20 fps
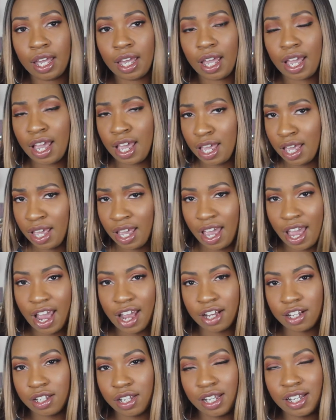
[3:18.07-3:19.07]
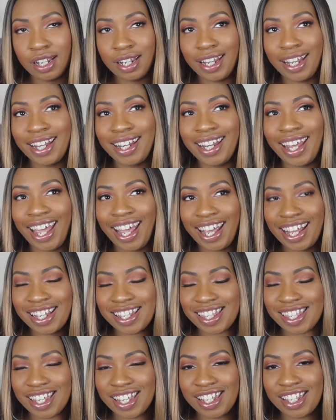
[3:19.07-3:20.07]
it
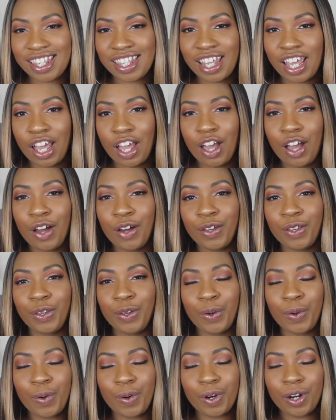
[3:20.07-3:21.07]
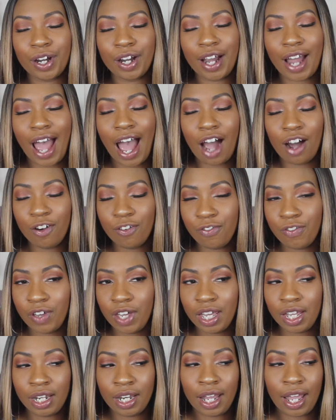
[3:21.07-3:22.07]
enhances your
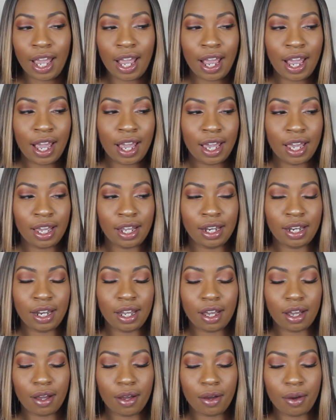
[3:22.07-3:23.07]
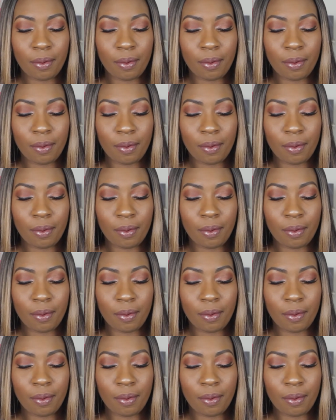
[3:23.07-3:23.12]
outfit, and